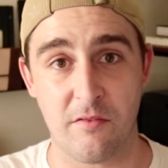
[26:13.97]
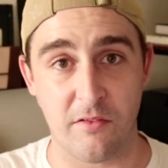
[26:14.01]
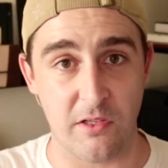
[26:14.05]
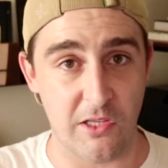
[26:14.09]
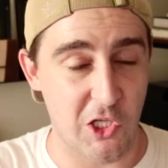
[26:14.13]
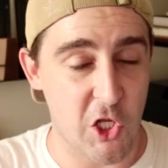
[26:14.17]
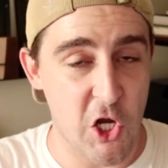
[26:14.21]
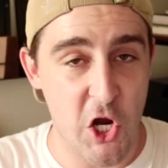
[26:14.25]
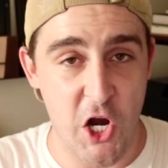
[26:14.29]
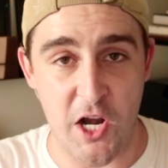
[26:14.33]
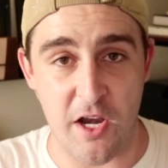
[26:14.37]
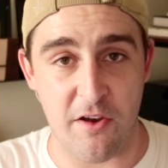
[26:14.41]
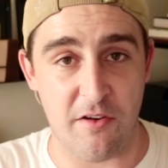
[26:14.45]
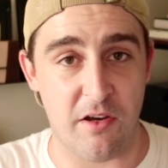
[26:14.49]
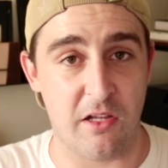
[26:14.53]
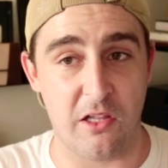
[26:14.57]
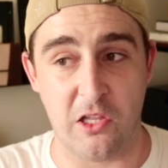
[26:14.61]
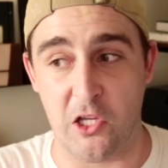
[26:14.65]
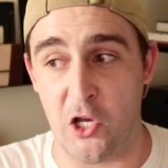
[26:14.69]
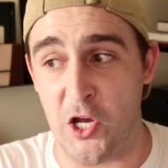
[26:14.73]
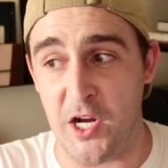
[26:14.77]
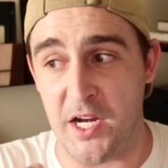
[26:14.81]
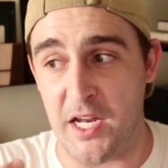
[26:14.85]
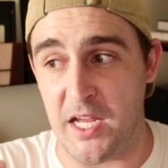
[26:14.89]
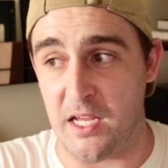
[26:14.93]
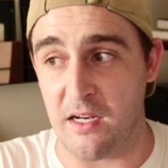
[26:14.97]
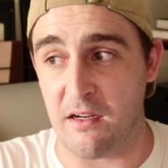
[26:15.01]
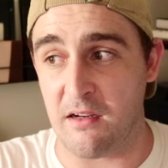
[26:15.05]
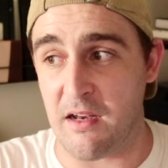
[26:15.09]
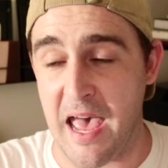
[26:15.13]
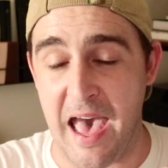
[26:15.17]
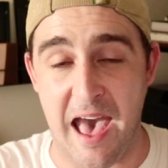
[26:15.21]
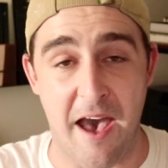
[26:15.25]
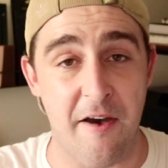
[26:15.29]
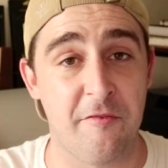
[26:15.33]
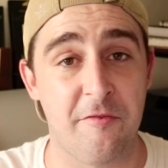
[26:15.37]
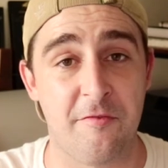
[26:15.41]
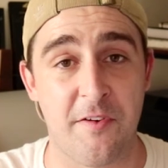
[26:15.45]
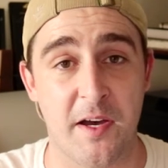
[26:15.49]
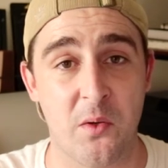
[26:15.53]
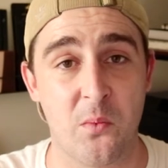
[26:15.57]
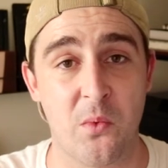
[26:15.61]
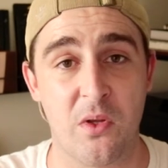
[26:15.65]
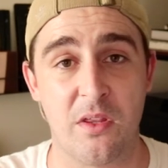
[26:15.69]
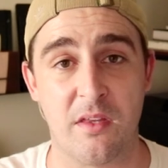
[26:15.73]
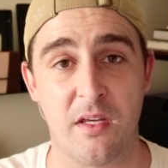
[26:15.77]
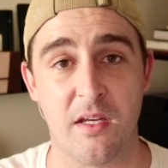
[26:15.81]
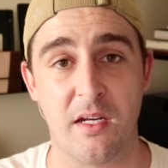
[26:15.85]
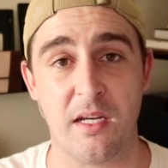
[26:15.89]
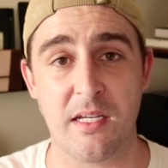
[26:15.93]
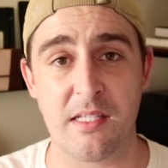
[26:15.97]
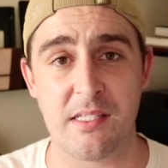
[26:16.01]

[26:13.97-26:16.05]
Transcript: Learn it, have fun with it.